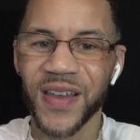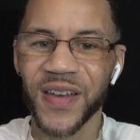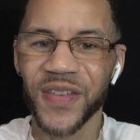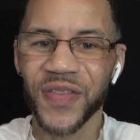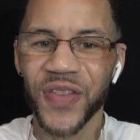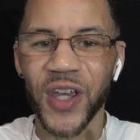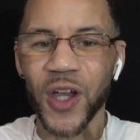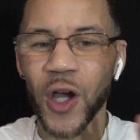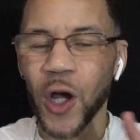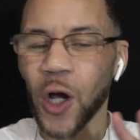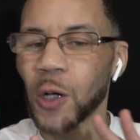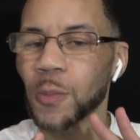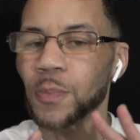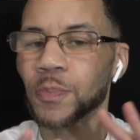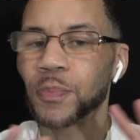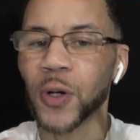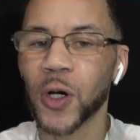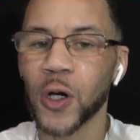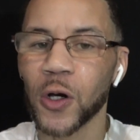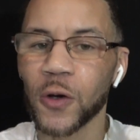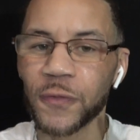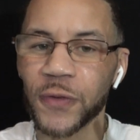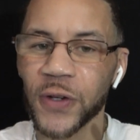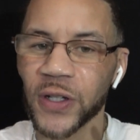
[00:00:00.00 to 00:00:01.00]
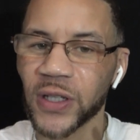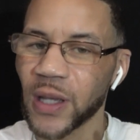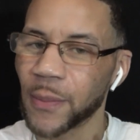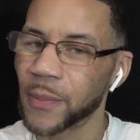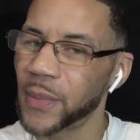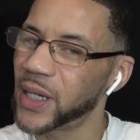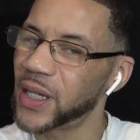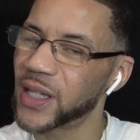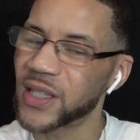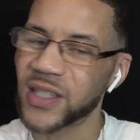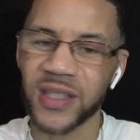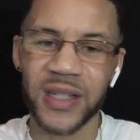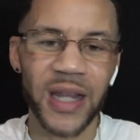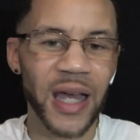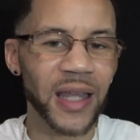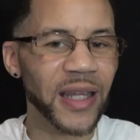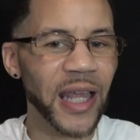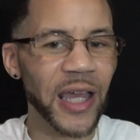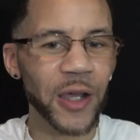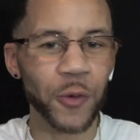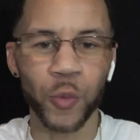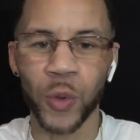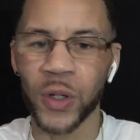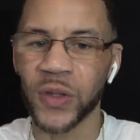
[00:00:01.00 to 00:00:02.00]
They are perfect. I mean, it's not
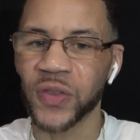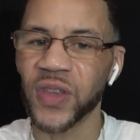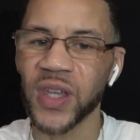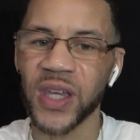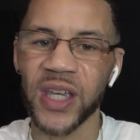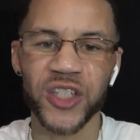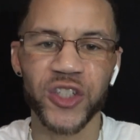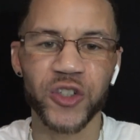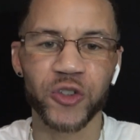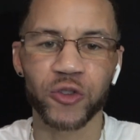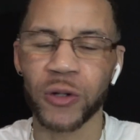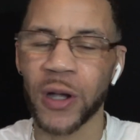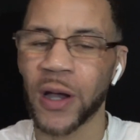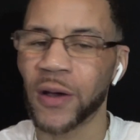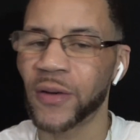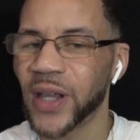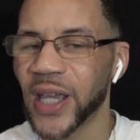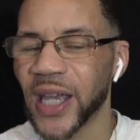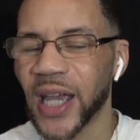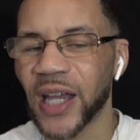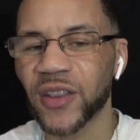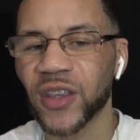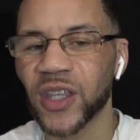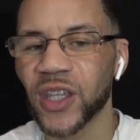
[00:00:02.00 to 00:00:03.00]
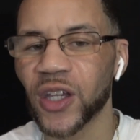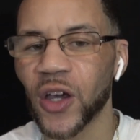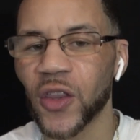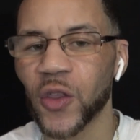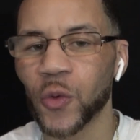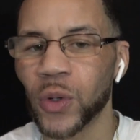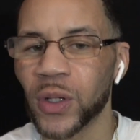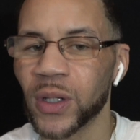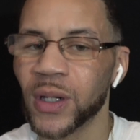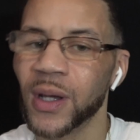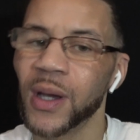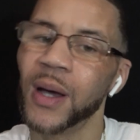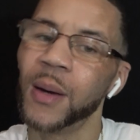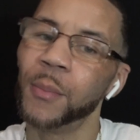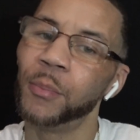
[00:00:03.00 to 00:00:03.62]
like one thing is drowning out the other one,